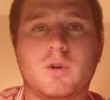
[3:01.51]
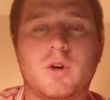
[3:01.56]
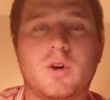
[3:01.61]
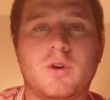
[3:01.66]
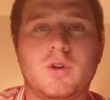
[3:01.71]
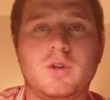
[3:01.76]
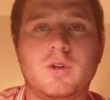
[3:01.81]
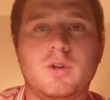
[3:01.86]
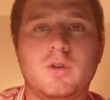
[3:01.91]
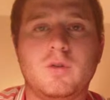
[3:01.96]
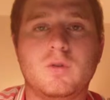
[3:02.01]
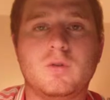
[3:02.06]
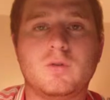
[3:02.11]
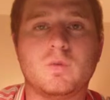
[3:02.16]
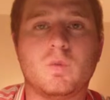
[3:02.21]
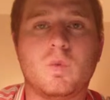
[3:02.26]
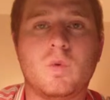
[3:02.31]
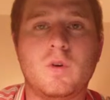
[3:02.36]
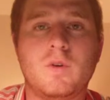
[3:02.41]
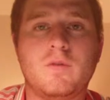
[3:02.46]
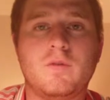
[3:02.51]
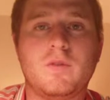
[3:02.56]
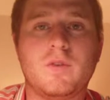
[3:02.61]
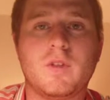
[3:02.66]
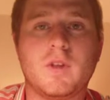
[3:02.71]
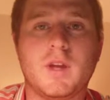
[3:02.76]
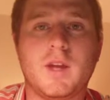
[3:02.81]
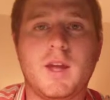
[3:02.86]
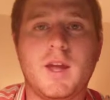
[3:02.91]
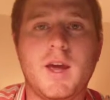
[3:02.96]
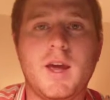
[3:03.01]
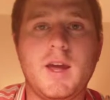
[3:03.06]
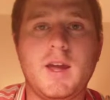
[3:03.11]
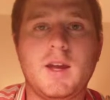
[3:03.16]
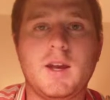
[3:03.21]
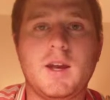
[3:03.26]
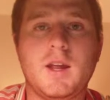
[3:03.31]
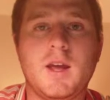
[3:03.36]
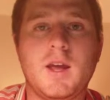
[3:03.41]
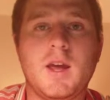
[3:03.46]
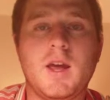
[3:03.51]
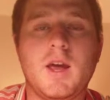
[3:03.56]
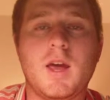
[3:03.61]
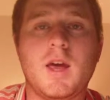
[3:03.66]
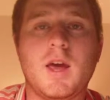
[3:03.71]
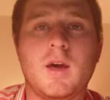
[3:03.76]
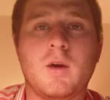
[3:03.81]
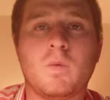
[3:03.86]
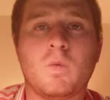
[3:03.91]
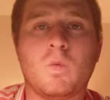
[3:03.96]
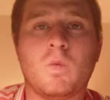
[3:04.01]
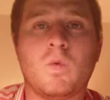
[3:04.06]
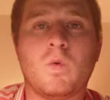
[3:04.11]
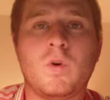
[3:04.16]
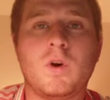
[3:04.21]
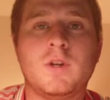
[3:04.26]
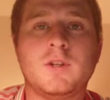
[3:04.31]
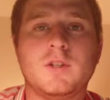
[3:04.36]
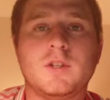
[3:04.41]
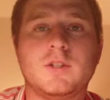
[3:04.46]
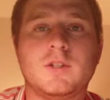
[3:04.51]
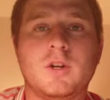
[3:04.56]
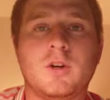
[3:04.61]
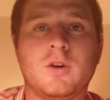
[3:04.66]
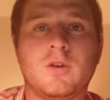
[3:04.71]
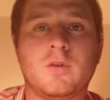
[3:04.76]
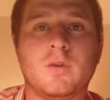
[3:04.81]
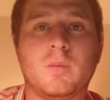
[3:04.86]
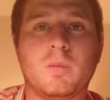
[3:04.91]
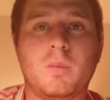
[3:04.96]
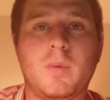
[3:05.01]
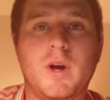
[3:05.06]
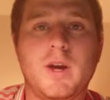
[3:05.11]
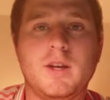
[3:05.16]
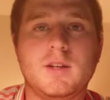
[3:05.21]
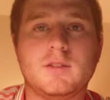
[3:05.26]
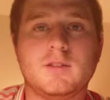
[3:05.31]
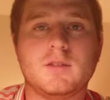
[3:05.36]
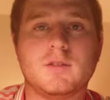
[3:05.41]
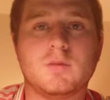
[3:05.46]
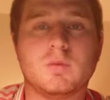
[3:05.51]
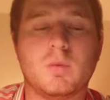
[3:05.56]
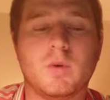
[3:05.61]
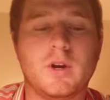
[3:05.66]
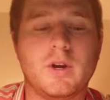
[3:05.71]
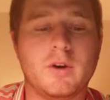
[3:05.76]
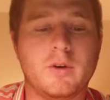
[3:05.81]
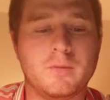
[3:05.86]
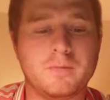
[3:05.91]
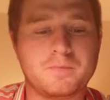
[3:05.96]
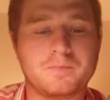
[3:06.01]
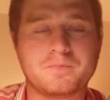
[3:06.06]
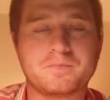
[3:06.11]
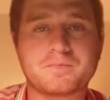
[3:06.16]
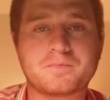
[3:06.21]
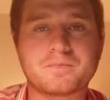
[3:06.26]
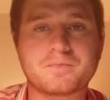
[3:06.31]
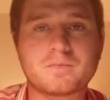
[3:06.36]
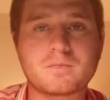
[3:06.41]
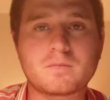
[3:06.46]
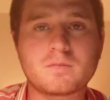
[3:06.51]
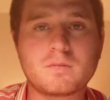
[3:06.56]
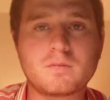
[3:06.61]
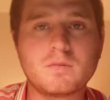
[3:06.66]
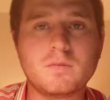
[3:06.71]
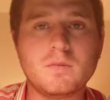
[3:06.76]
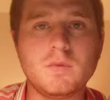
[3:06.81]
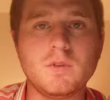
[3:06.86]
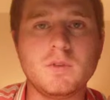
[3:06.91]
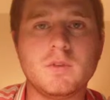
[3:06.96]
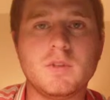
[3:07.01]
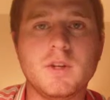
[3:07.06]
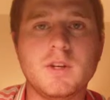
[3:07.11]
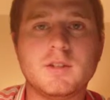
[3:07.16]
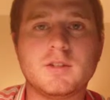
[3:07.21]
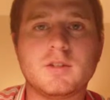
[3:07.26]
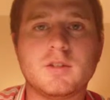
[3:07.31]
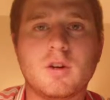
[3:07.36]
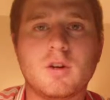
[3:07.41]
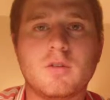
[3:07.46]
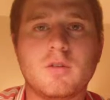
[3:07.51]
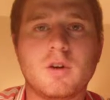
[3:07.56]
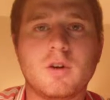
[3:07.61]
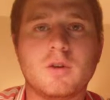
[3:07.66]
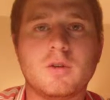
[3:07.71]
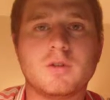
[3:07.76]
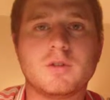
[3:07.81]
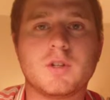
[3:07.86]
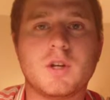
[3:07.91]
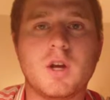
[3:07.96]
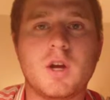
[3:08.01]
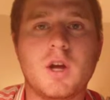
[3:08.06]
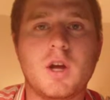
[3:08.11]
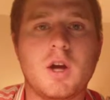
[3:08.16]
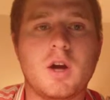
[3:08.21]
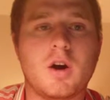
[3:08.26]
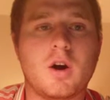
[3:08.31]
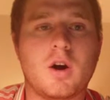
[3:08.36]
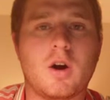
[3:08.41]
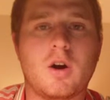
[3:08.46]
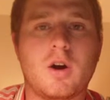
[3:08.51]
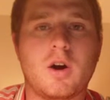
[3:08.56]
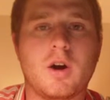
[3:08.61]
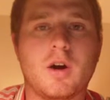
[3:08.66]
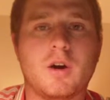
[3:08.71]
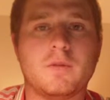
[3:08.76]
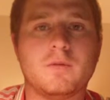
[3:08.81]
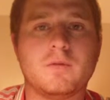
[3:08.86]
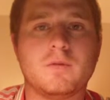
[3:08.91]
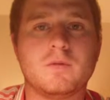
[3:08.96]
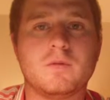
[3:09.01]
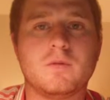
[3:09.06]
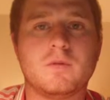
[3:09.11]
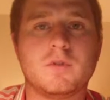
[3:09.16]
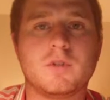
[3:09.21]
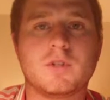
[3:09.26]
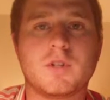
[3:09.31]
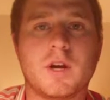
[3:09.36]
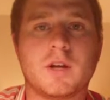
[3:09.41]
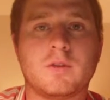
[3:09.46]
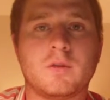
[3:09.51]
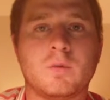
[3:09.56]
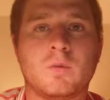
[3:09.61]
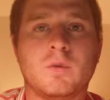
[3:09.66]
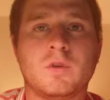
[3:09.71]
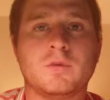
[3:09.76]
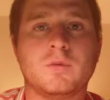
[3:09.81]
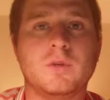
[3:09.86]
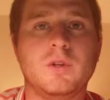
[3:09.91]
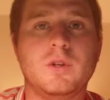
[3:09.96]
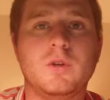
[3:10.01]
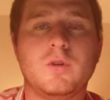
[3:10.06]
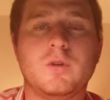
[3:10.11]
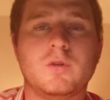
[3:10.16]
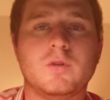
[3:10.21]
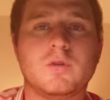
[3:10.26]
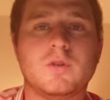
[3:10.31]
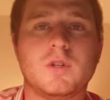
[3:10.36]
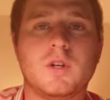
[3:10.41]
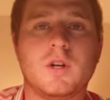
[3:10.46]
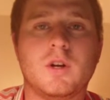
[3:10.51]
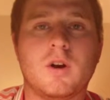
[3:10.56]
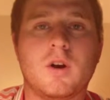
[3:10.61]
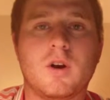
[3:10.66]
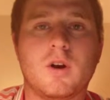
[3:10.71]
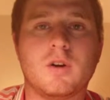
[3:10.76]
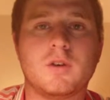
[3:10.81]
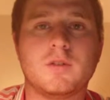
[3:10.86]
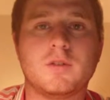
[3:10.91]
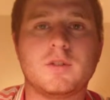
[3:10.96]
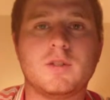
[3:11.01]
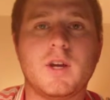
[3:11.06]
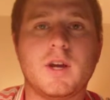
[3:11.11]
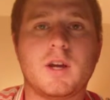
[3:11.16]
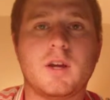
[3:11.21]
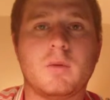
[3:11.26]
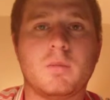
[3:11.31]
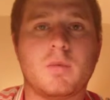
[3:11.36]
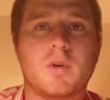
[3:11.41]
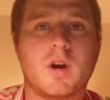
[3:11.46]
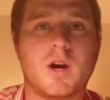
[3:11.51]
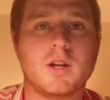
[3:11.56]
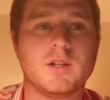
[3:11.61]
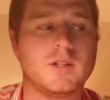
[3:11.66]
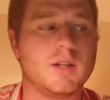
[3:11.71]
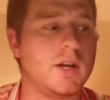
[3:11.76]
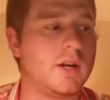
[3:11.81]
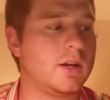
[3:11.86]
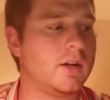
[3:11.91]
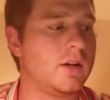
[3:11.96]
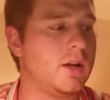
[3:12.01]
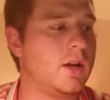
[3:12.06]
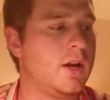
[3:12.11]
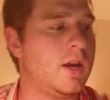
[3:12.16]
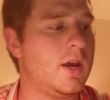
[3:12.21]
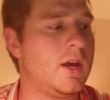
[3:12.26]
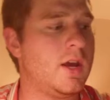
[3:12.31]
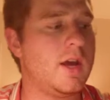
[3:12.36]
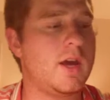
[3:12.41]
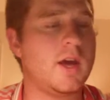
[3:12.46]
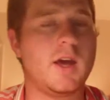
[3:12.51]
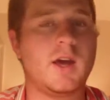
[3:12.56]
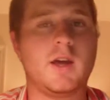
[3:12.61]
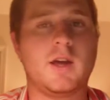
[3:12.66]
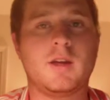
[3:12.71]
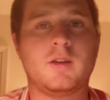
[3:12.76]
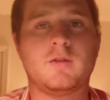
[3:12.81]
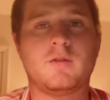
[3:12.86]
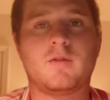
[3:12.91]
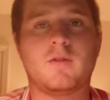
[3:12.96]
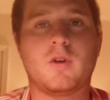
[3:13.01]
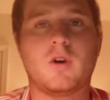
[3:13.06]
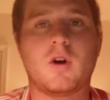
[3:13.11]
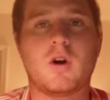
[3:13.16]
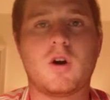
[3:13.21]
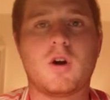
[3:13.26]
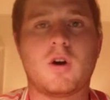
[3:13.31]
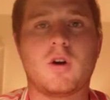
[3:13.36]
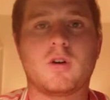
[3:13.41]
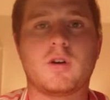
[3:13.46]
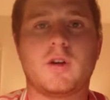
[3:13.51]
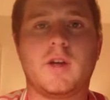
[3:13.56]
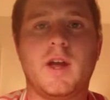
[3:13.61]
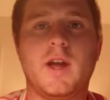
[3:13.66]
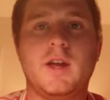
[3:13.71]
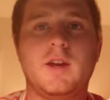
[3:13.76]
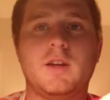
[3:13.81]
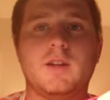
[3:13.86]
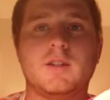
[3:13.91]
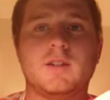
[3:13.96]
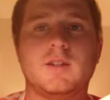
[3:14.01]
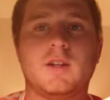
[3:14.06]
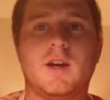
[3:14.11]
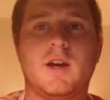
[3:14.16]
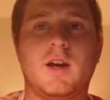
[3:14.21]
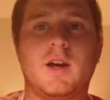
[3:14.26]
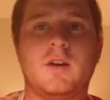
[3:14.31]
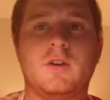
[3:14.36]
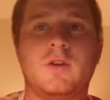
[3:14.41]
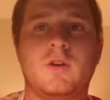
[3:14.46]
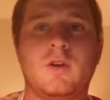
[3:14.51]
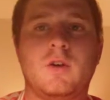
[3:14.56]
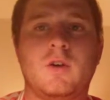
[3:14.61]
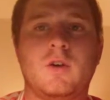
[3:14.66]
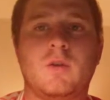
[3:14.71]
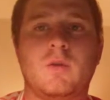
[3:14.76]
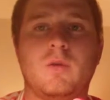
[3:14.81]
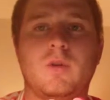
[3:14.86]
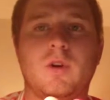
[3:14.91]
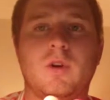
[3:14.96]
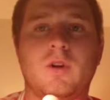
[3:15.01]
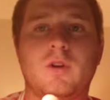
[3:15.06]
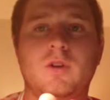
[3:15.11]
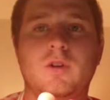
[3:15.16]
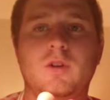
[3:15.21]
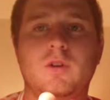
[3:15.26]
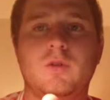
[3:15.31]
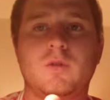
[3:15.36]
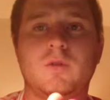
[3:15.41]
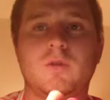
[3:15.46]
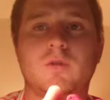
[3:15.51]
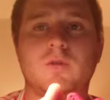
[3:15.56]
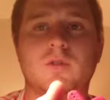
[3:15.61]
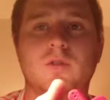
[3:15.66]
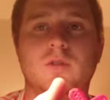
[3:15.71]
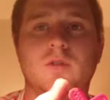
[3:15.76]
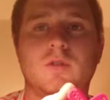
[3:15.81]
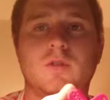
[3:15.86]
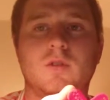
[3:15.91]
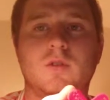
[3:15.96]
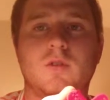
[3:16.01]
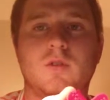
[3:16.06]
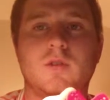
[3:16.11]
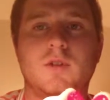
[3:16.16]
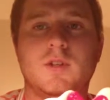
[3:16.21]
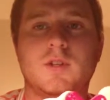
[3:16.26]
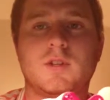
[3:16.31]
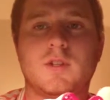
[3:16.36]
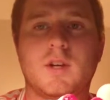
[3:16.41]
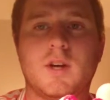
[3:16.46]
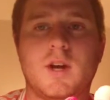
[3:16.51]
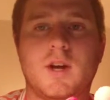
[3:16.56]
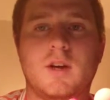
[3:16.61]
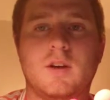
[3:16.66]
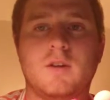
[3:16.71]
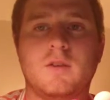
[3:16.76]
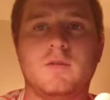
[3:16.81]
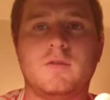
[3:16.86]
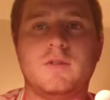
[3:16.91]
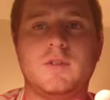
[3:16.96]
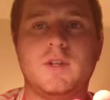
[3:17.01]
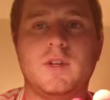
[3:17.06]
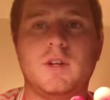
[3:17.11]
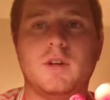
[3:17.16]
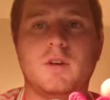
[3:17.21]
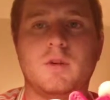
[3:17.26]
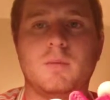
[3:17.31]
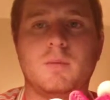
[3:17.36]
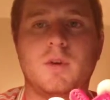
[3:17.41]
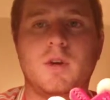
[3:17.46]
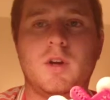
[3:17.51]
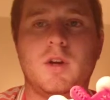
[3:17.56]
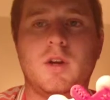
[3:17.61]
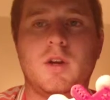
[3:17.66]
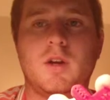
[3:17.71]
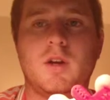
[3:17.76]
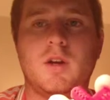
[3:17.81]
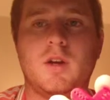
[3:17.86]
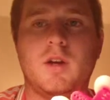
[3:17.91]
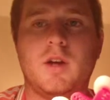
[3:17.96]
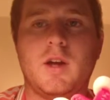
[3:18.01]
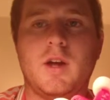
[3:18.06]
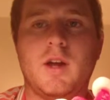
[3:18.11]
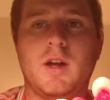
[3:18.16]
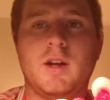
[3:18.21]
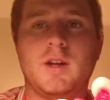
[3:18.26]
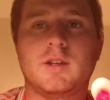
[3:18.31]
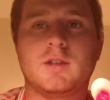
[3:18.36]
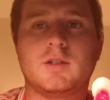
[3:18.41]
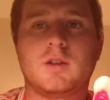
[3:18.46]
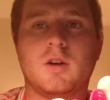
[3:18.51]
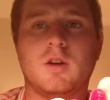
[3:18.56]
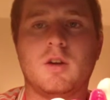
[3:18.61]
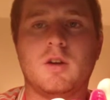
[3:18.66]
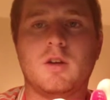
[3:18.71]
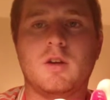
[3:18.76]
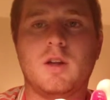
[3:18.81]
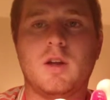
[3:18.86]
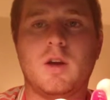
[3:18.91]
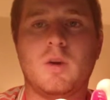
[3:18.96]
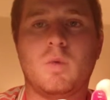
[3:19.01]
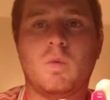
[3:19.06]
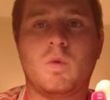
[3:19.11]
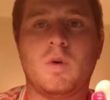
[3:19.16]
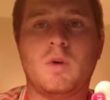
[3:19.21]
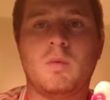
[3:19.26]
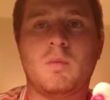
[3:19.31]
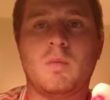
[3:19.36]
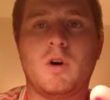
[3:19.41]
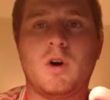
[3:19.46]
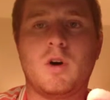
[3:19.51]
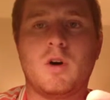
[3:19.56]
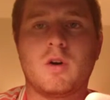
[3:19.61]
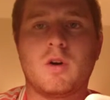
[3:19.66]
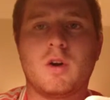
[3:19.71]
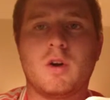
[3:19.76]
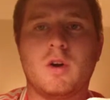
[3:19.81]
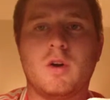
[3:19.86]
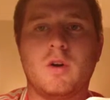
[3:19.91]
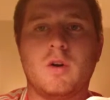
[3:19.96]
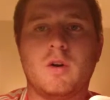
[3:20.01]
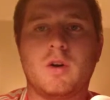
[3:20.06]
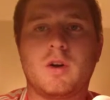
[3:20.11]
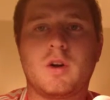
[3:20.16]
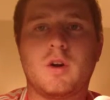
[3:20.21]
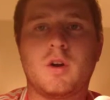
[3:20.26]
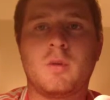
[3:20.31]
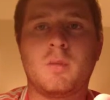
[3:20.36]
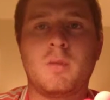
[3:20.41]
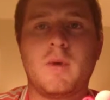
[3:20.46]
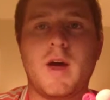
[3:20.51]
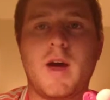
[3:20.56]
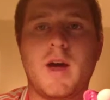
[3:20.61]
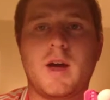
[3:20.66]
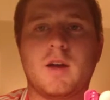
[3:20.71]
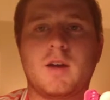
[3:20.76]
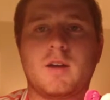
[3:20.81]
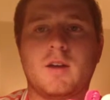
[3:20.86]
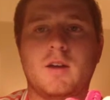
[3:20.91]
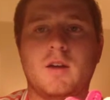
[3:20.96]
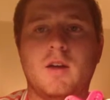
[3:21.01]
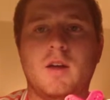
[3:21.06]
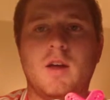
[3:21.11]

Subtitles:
we're going to use, one for the gate and one to turn the base as well. These servos are just like the ones we used in our second project, and for our gate design we're going to use this kind of tip, and it's going to let one ball go, come back,